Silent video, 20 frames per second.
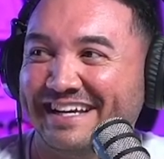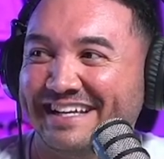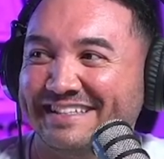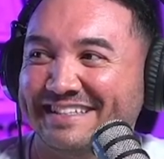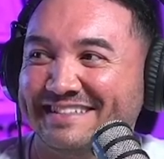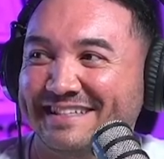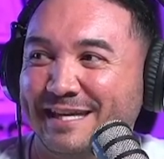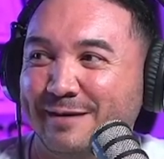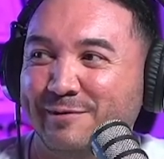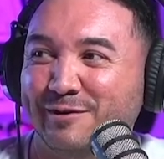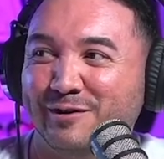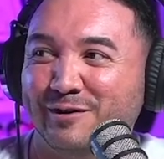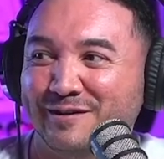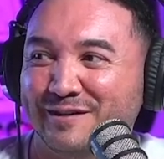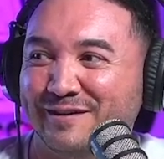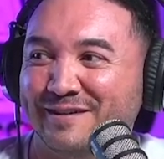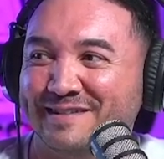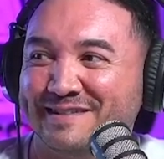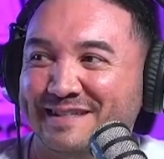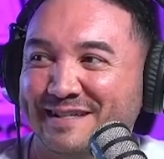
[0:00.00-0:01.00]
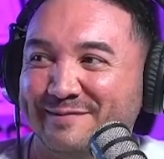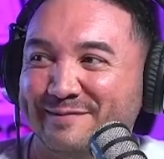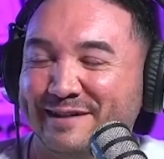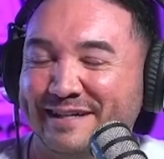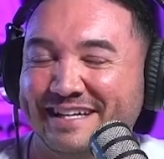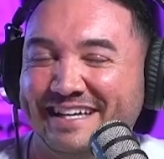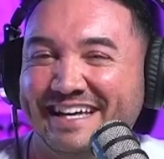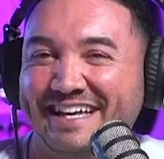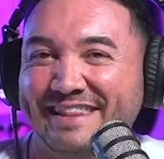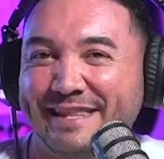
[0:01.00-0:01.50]
I guess keep your endurance up,
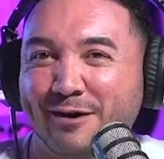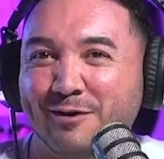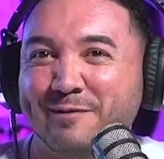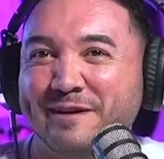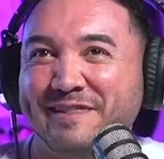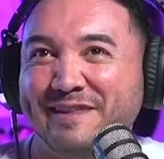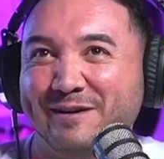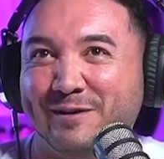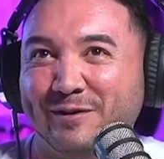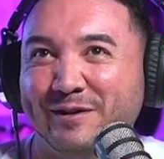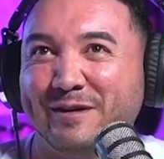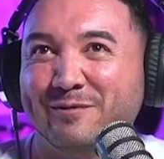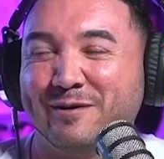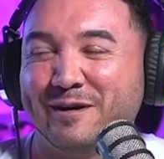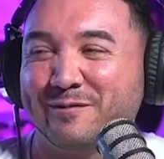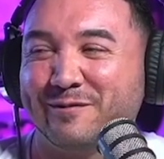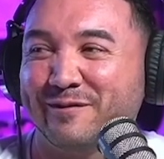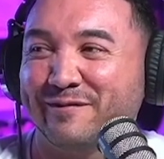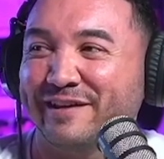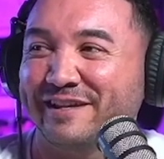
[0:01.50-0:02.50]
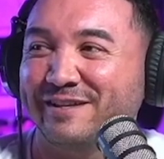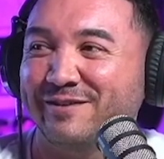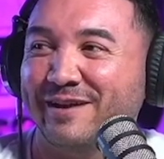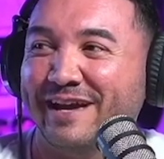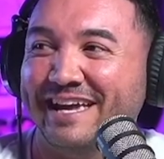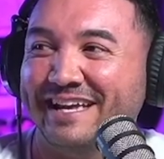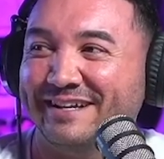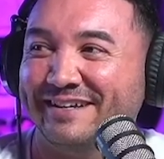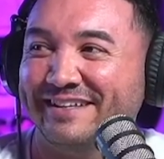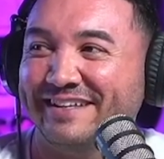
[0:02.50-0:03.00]
but that would be the only one where if like you
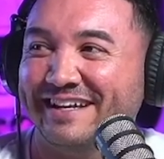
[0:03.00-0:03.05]
ankle,